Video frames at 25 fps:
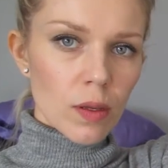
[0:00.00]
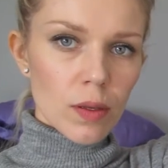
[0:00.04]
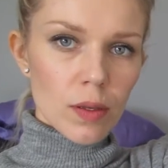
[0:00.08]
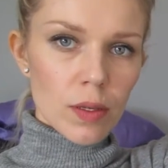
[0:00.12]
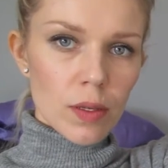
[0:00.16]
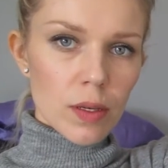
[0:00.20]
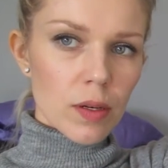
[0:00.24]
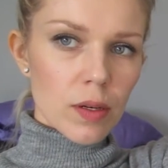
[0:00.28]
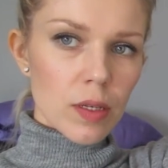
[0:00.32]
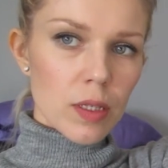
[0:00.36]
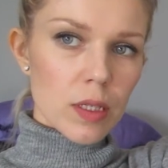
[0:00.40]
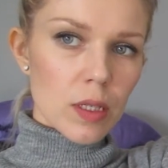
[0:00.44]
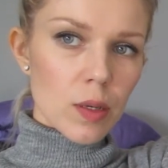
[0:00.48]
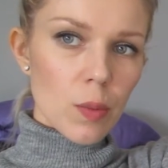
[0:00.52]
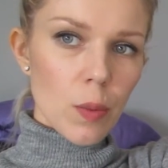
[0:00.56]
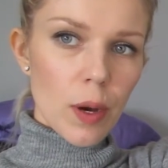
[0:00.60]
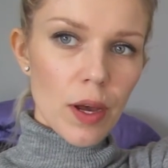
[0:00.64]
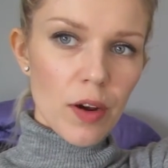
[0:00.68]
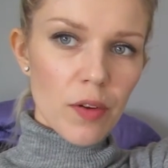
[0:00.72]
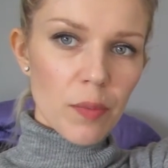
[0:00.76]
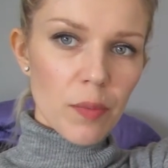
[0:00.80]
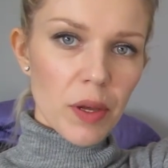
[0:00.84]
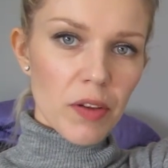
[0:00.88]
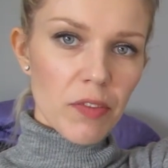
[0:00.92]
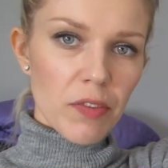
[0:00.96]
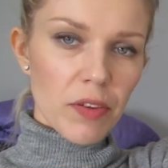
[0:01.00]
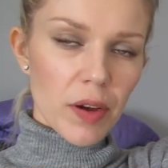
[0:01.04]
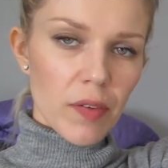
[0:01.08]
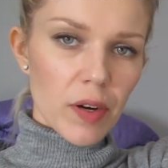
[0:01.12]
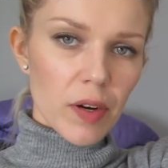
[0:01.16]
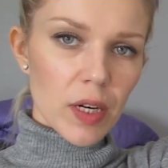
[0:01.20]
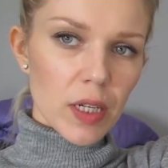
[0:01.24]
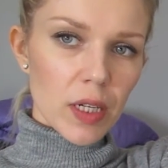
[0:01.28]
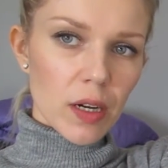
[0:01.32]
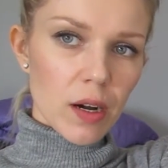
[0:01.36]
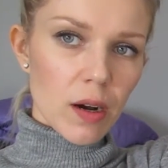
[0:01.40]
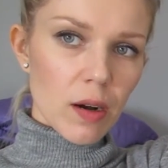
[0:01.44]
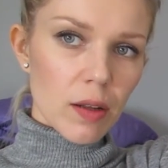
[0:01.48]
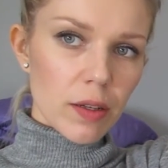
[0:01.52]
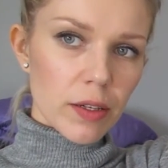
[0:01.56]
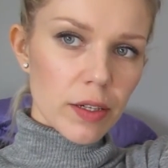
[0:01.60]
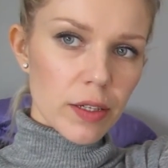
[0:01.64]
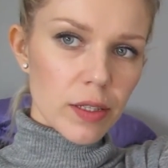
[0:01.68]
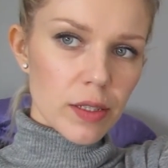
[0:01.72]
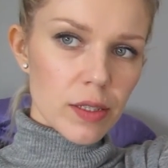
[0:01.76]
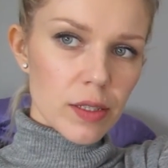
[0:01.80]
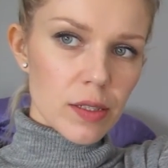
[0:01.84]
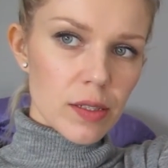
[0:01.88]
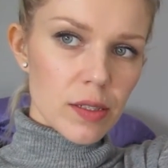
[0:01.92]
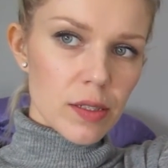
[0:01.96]
Seriously, one of my favorite
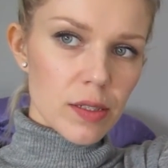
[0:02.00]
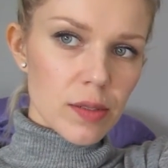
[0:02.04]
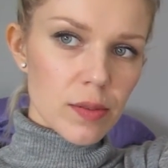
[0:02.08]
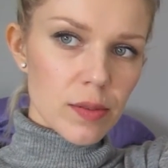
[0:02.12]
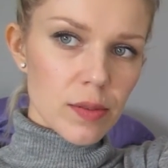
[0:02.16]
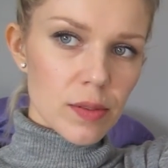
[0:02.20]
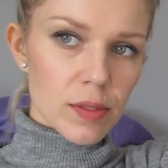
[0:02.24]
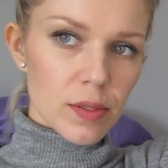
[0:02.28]
colors.